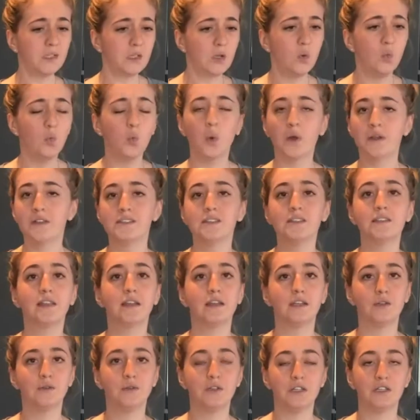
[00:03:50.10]
What is it
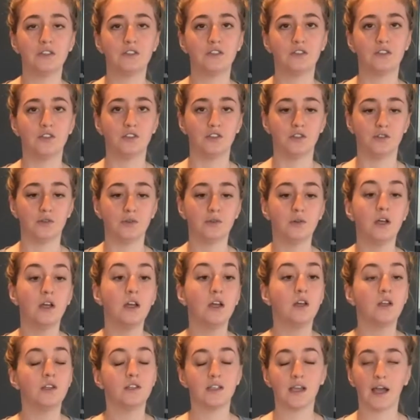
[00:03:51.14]
that you need to do
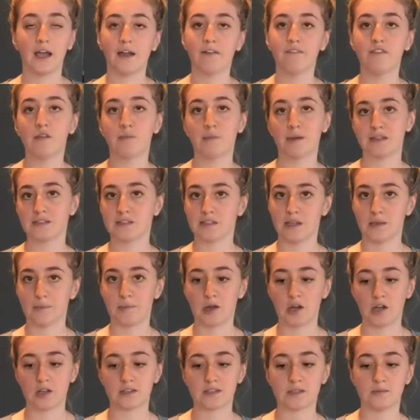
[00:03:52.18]
to have the best day
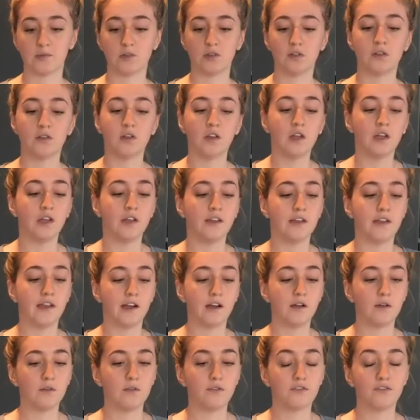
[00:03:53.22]
possible?
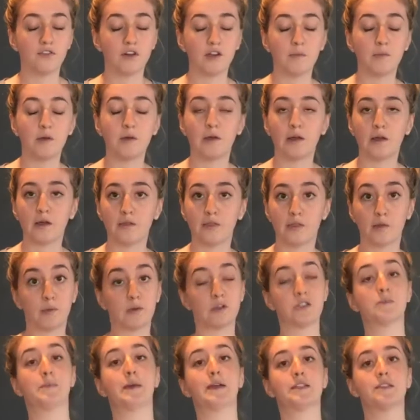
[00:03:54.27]
Now, from the
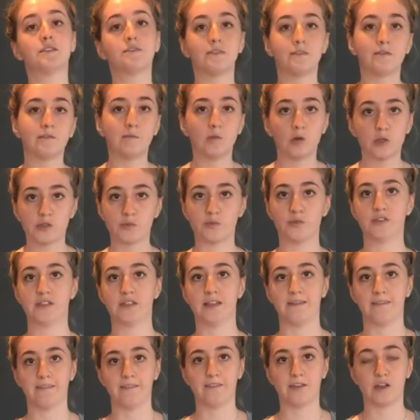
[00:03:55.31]
perspective of a multiple
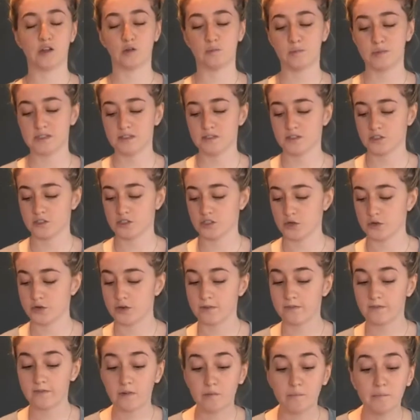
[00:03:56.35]
7-figure business owner,
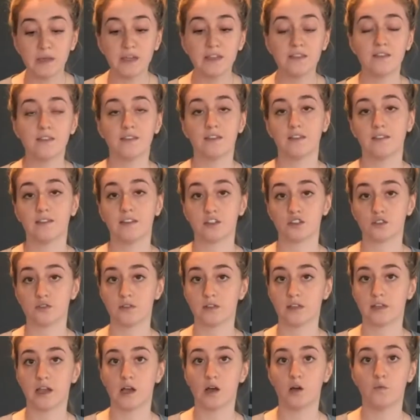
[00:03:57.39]
for me, the thing that's
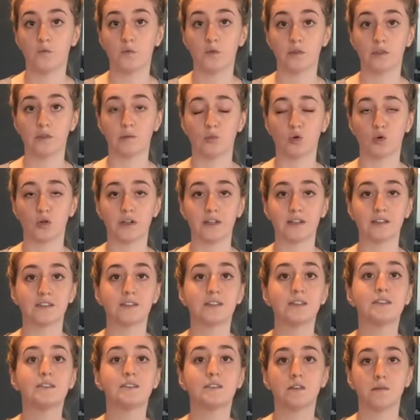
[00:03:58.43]
really helpful in the mornings
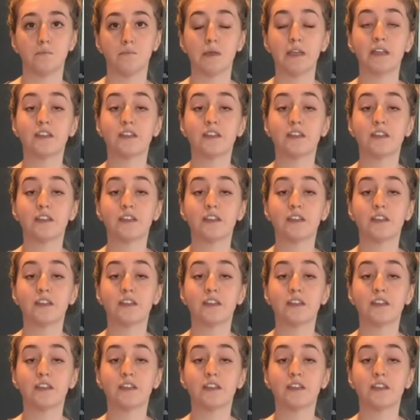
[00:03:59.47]
is to make